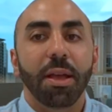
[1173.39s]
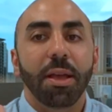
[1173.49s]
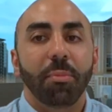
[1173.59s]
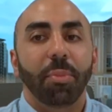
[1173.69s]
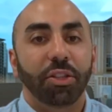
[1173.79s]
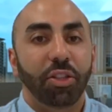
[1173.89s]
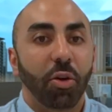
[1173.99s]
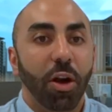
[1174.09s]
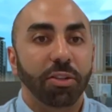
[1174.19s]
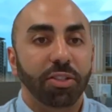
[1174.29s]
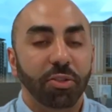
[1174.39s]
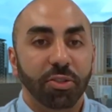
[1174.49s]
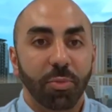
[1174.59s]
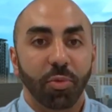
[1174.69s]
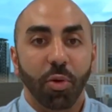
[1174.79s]
But there are still
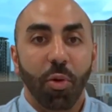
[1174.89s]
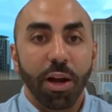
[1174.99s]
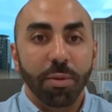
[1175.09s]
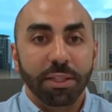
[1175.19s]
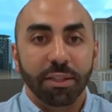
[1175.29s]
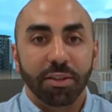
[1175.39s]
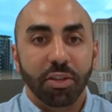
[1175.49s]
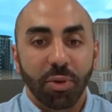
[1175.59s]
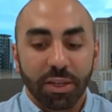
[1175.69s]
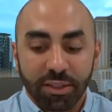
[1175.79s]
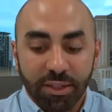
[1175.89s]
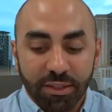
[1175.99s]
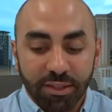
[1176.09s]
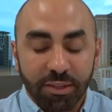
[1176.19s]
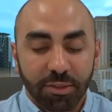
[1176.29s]
some requirements as a U.S.
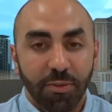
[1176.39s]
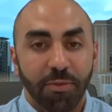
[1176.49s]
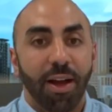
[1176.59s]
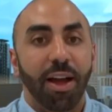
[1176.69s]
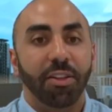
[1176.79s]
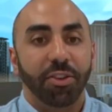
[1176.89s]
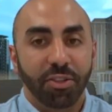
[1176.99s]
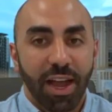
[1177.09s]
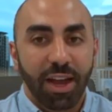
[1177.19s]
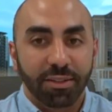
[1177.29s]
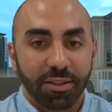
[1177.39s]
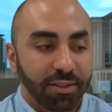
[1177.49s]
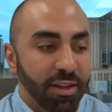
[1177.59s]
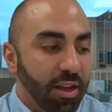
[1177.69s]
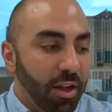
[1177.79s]
citizen to file your taxes
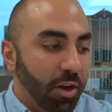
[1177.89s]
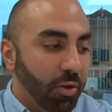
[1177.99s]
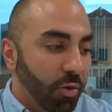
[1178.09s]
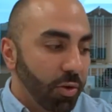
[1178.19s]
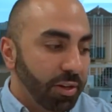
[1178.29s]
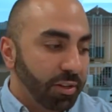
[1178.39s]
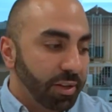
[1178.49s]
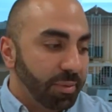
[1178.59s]
accordingly.